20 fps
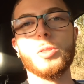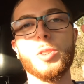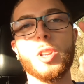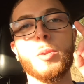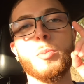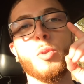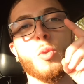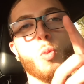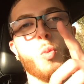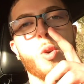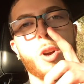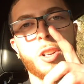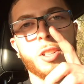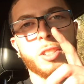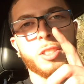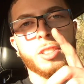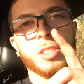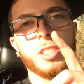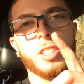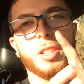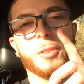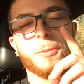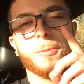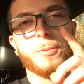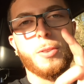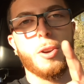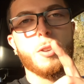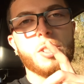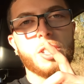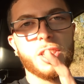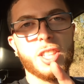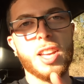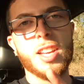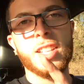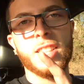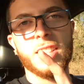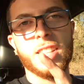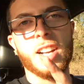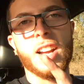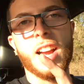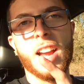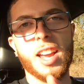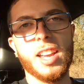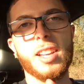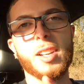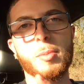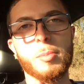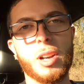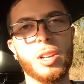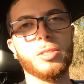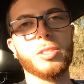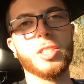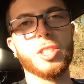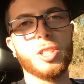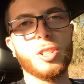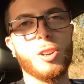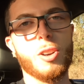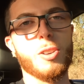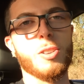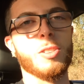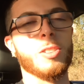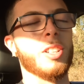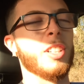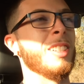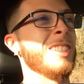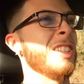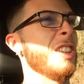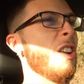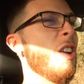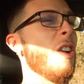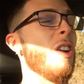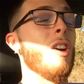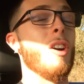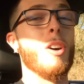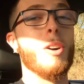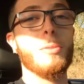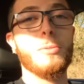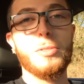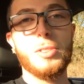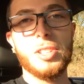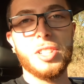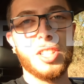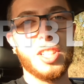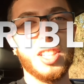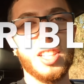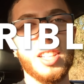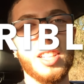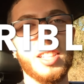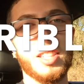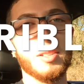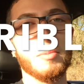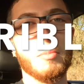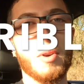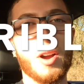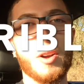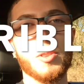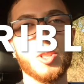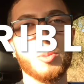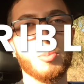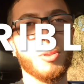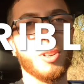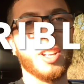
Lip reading: number 1, the first thing that I hate about this car is obviously the miles per